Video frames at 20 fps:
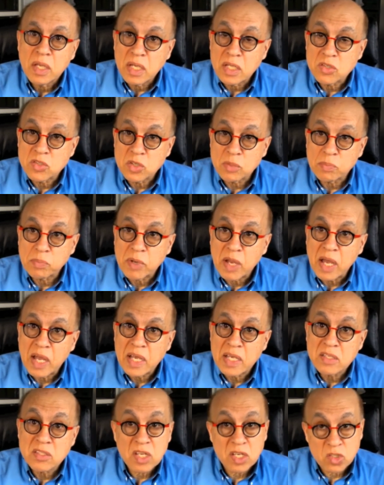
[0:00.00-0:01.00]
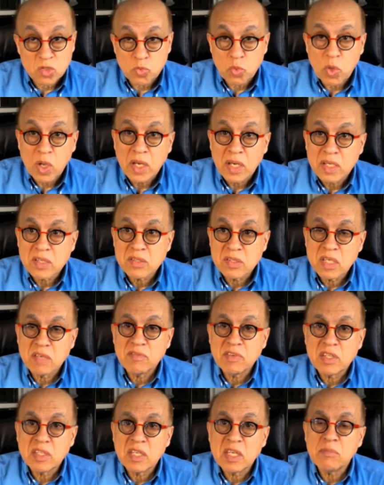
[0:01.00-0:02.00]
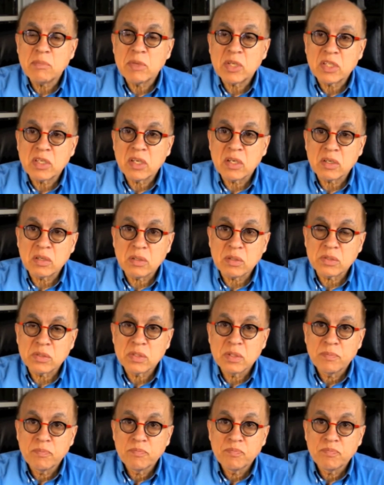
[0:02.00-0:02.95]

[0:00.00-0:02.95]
supplies, as well as DVD materials.